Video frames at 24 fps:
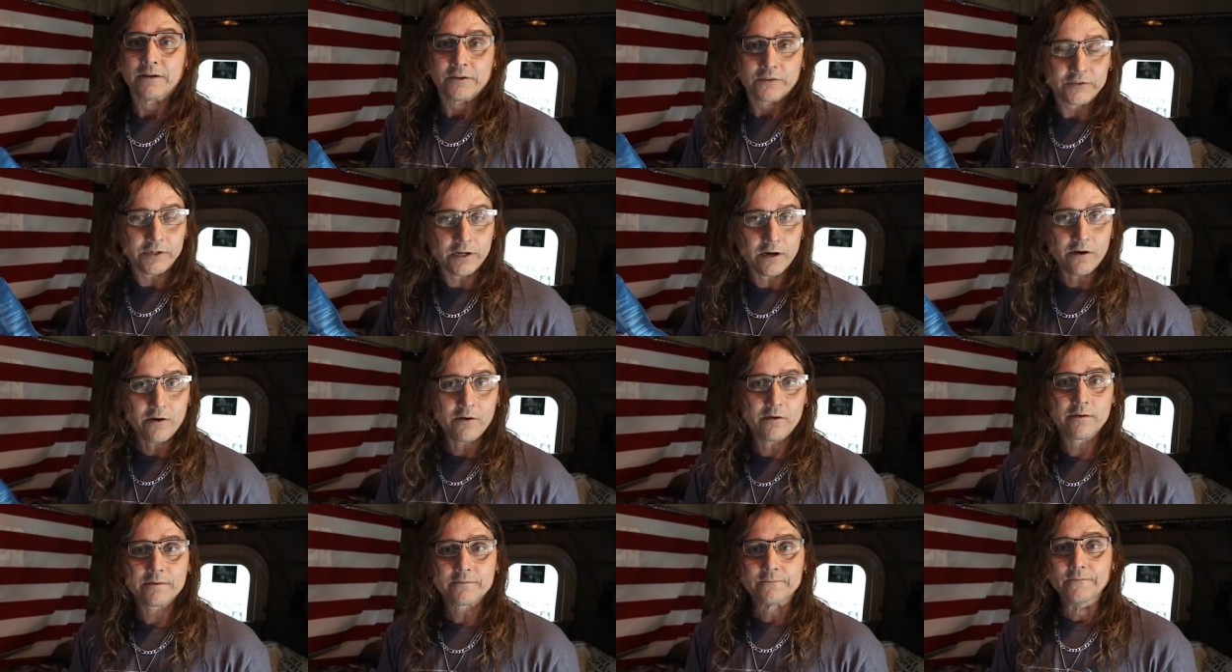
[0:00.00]

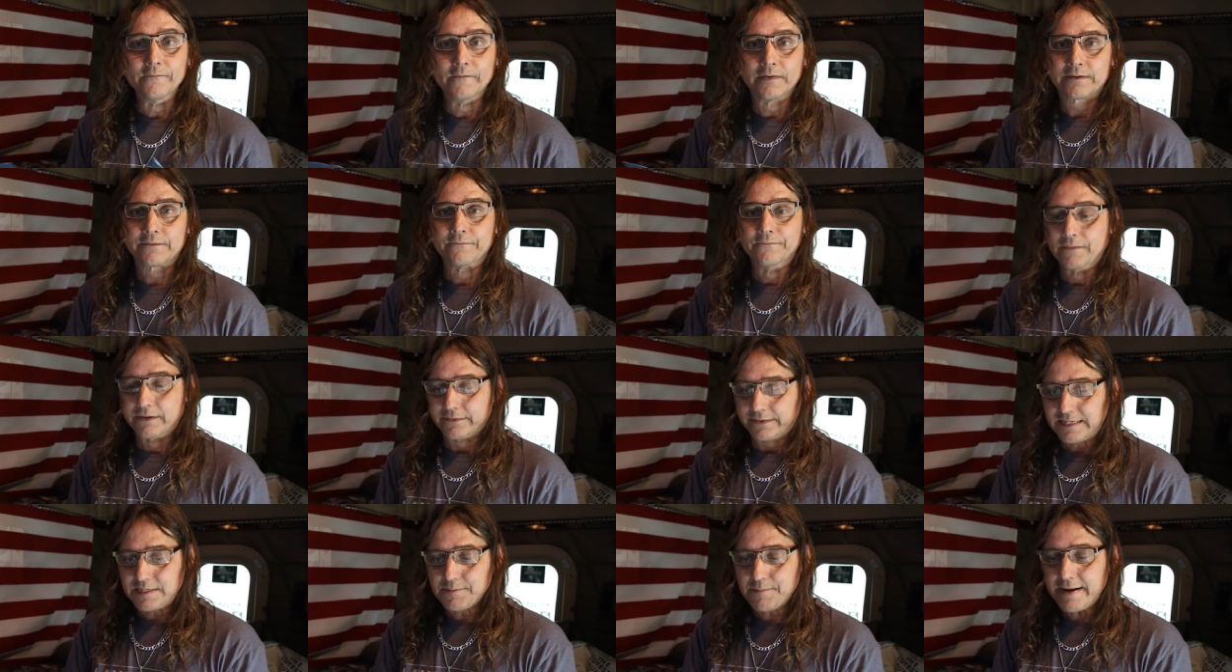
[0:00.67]
So
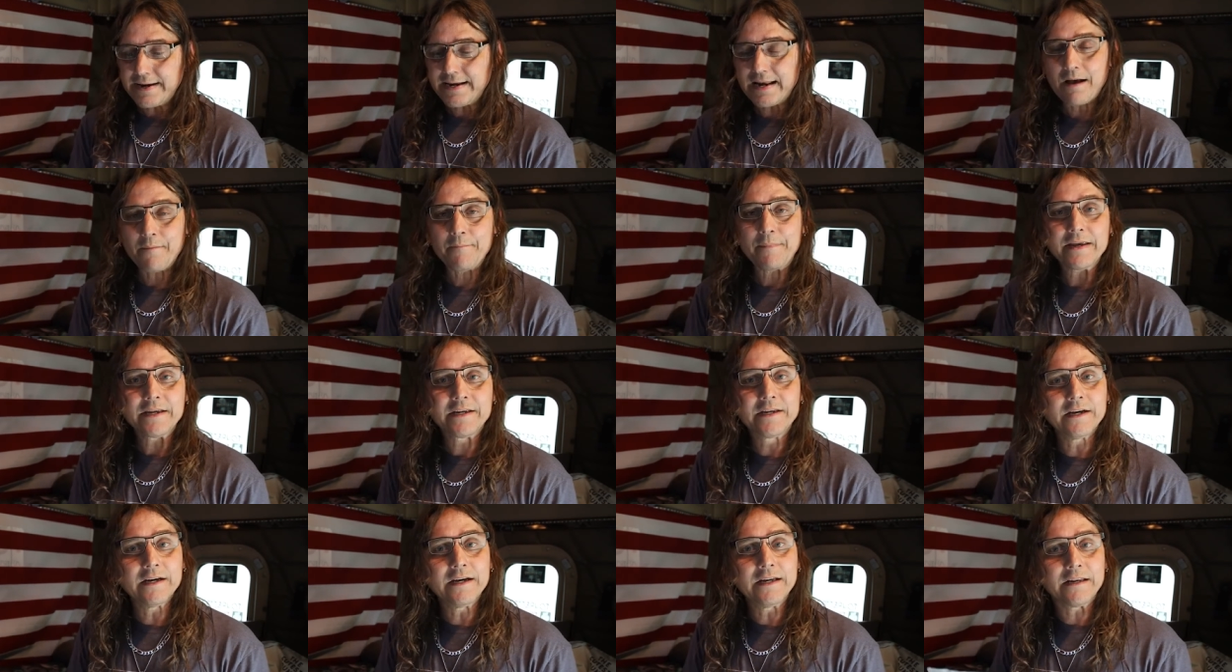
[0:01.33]
these may not
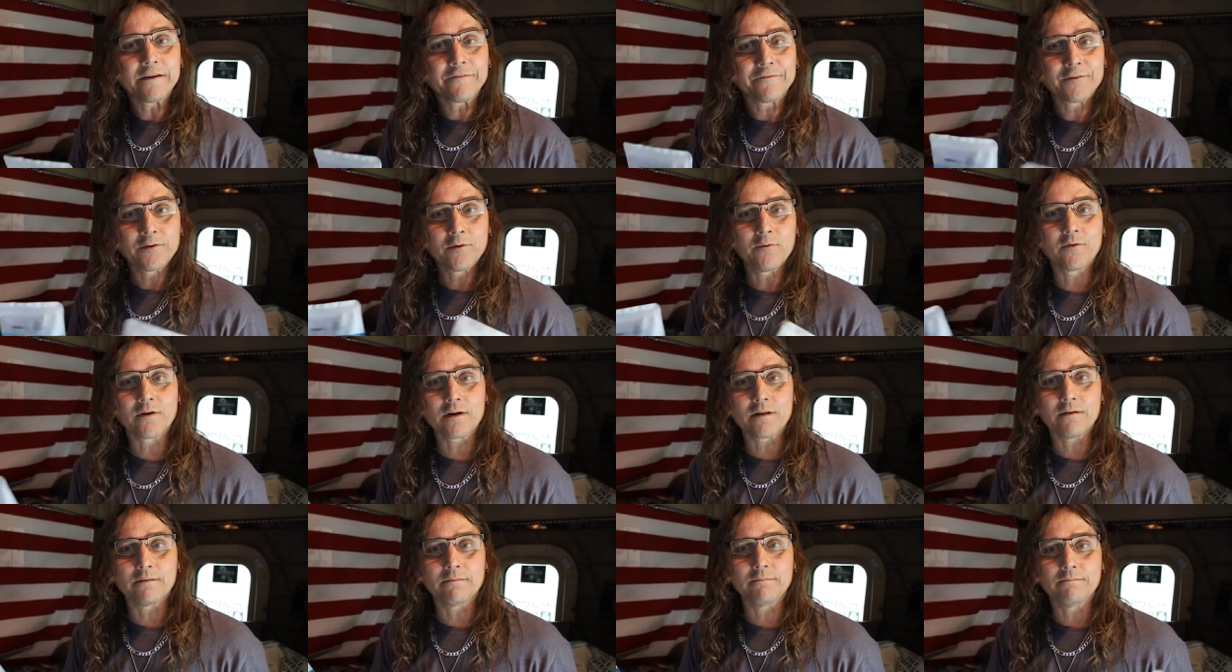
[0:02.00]
be good if you
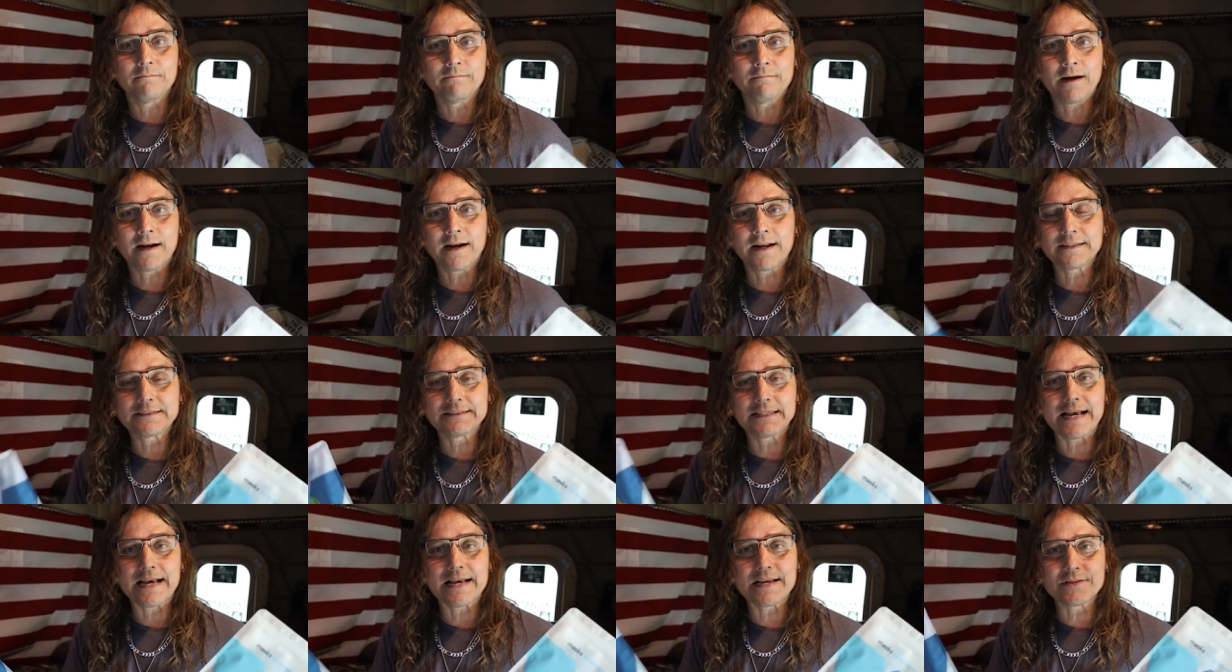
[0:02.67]
want to
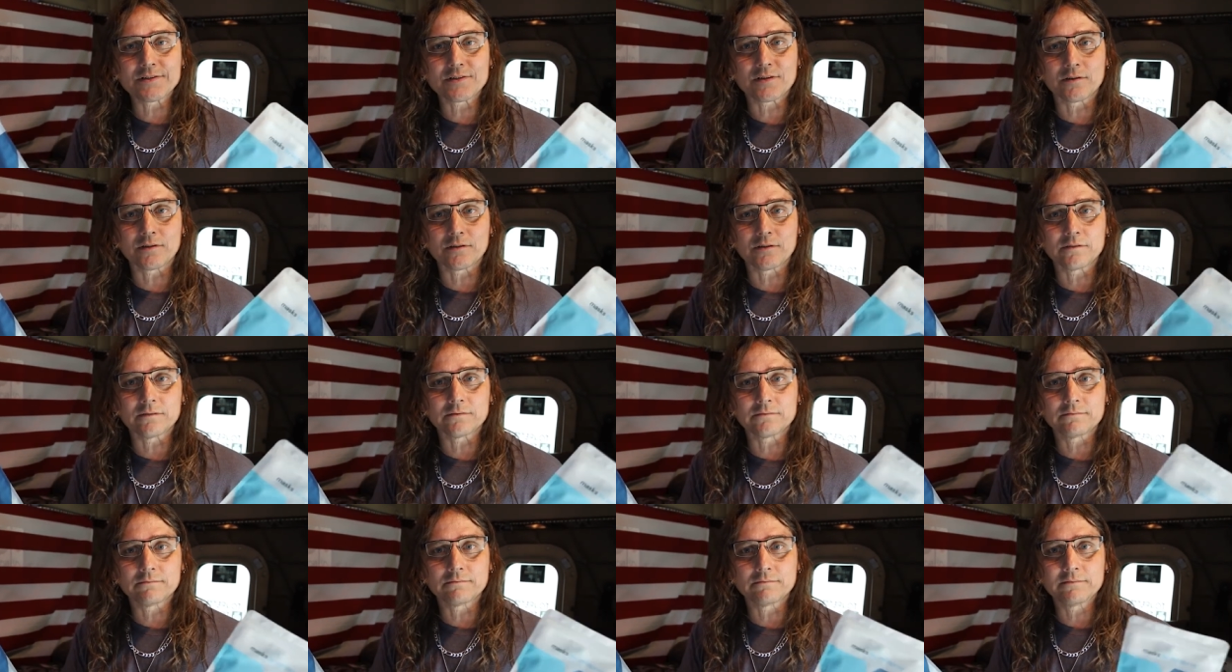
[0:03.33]
monetize
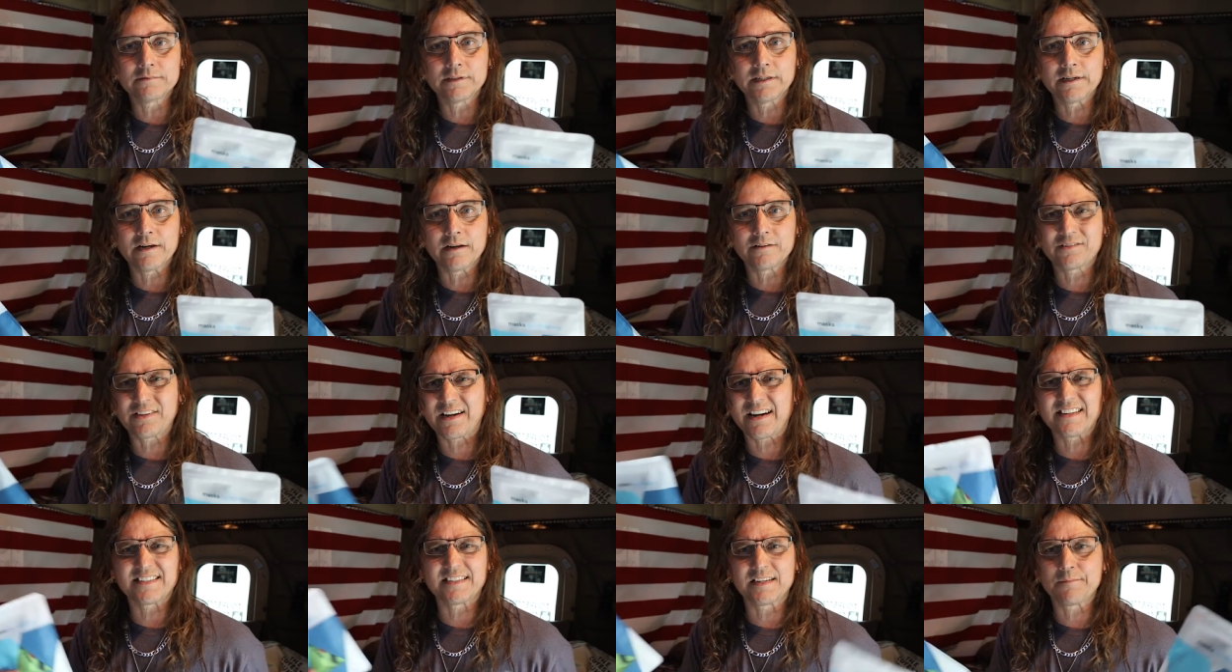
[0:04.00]
or, you know,
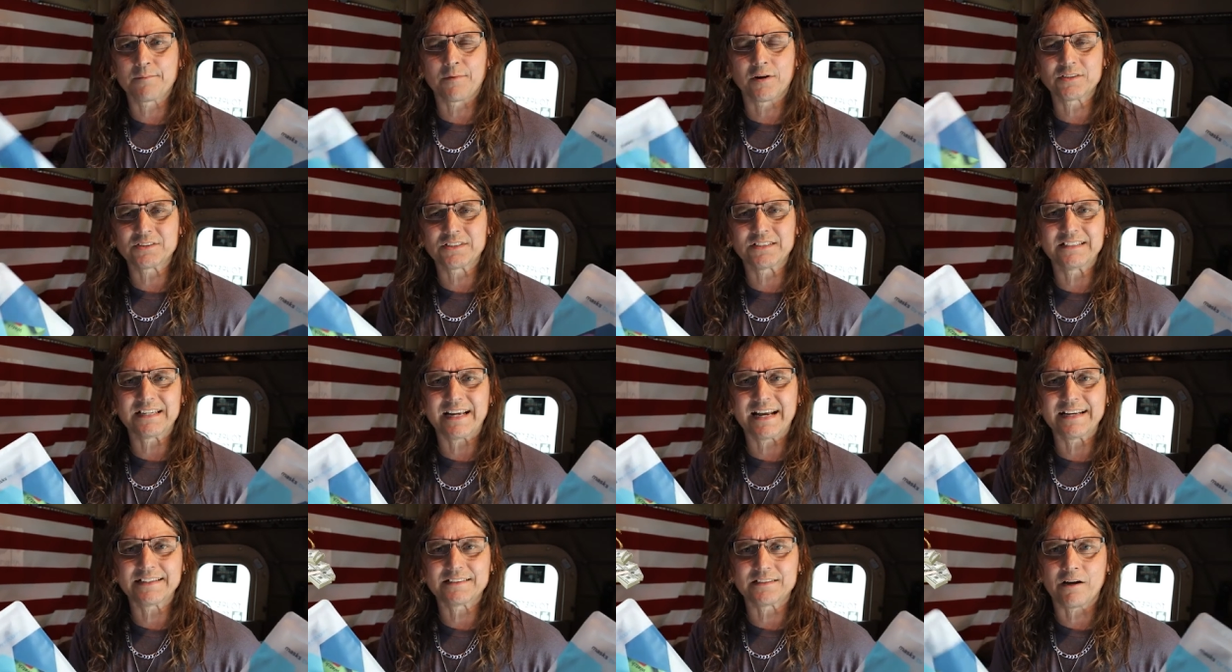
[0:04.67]
try to sell
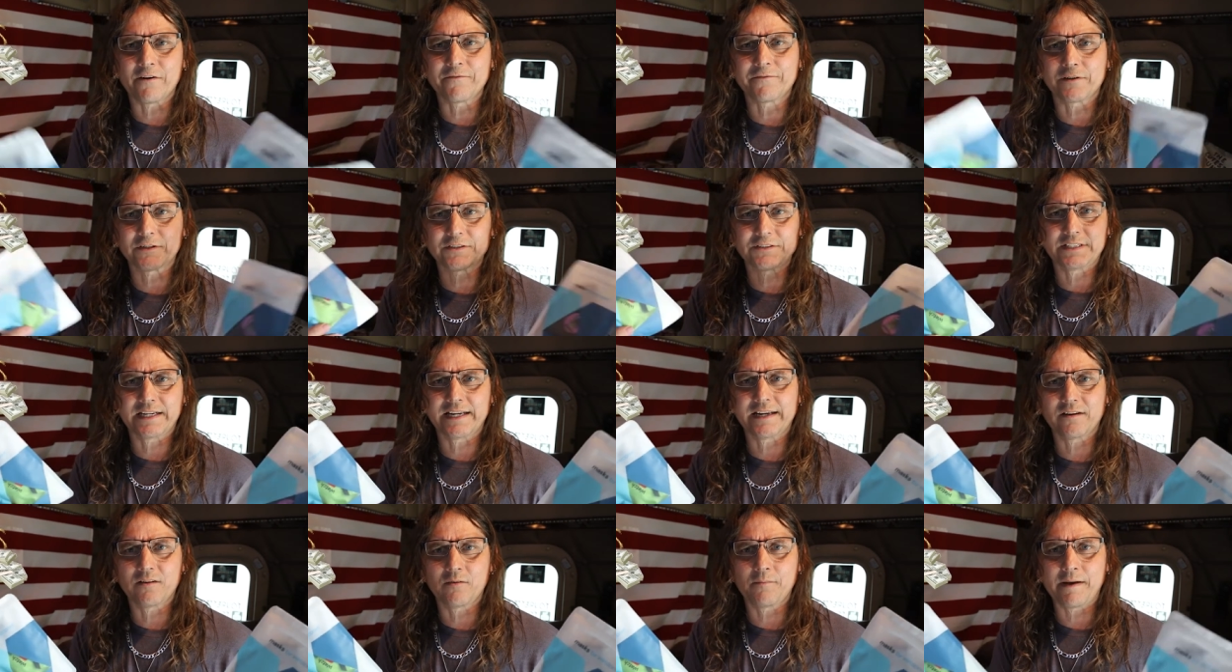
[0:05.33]
merchandise off your
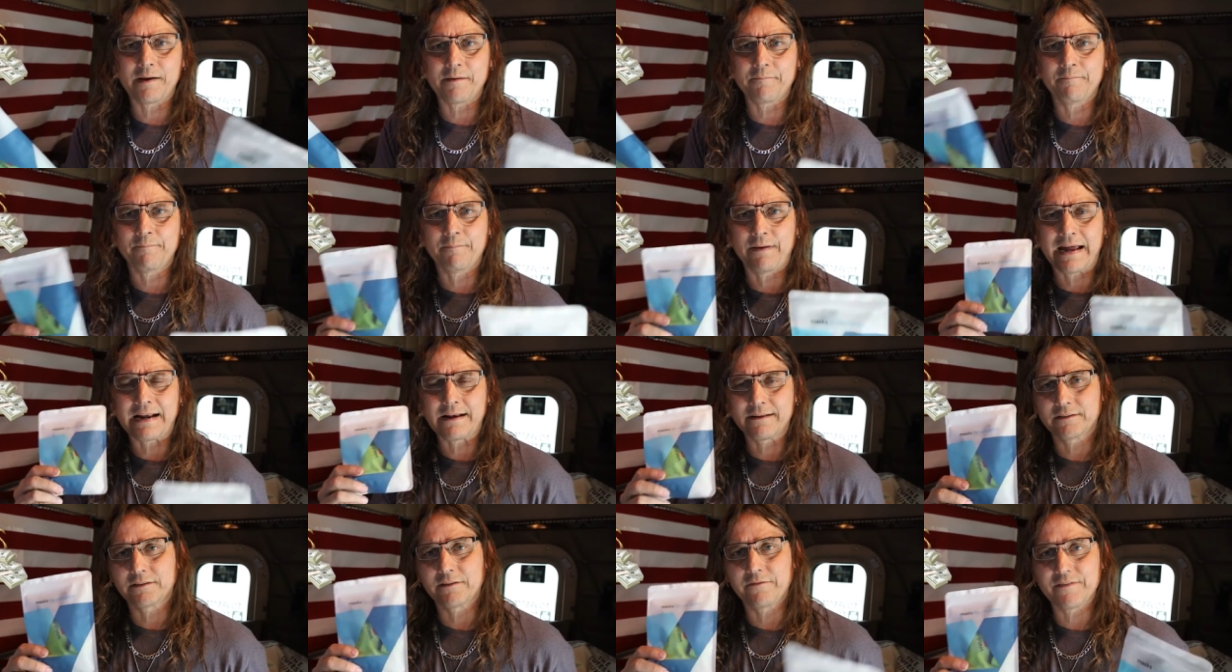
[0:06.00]
channel by
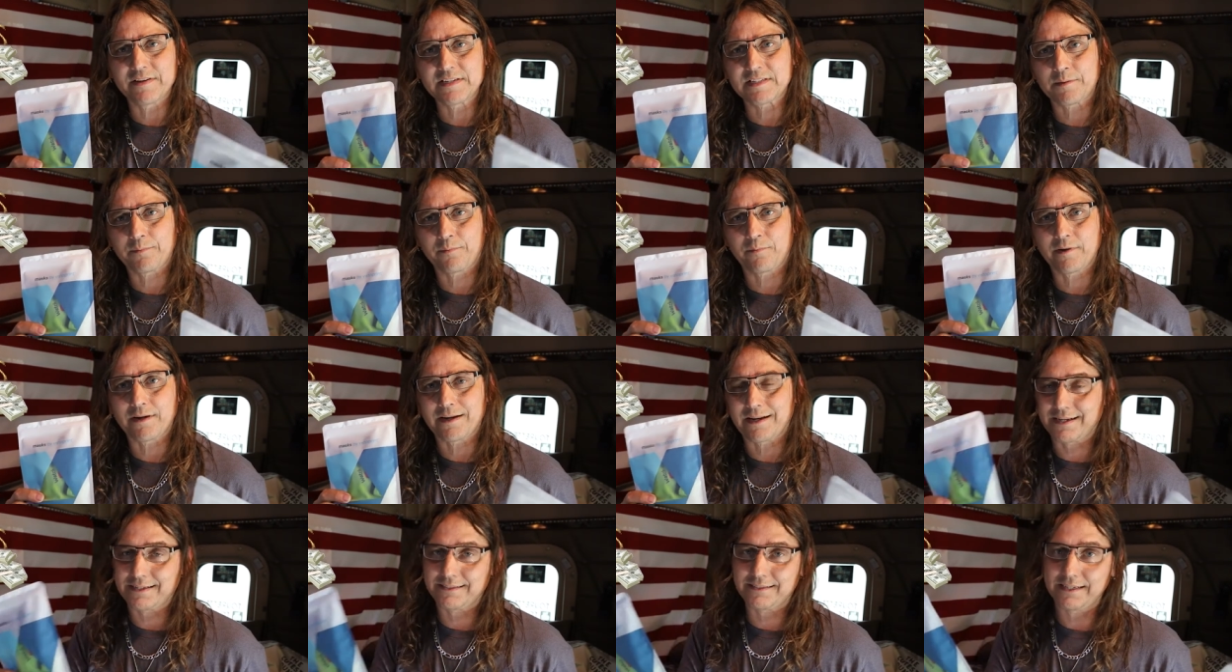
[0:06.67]
buying them through Visit
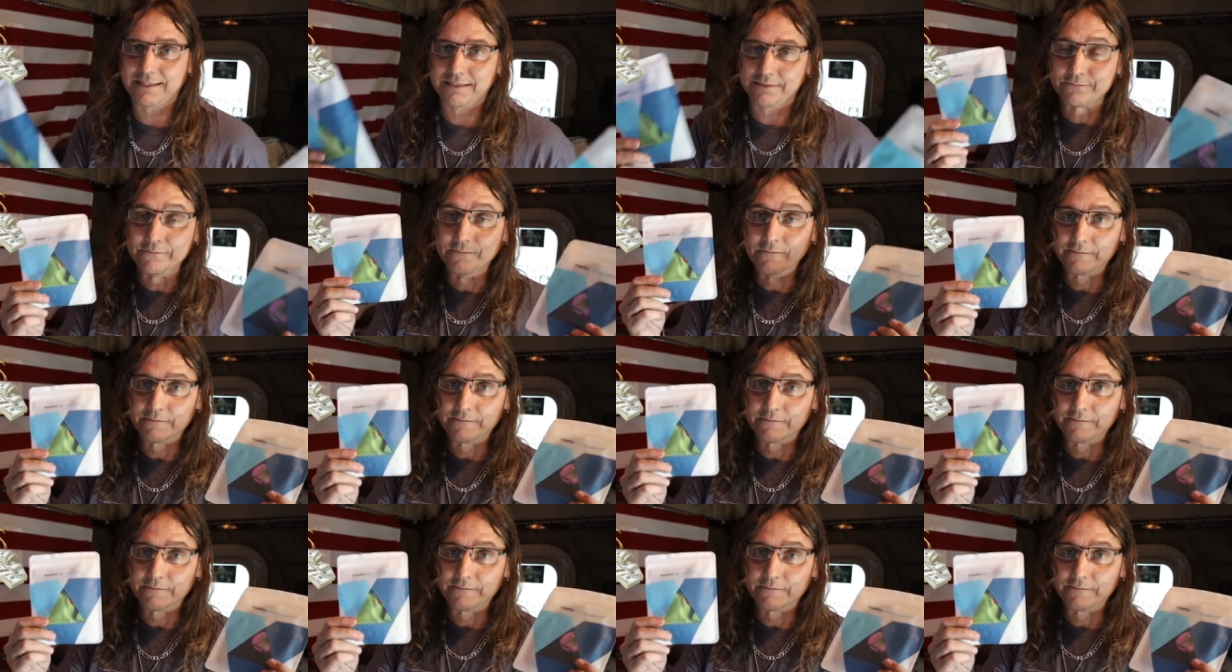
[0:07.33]
Like I say,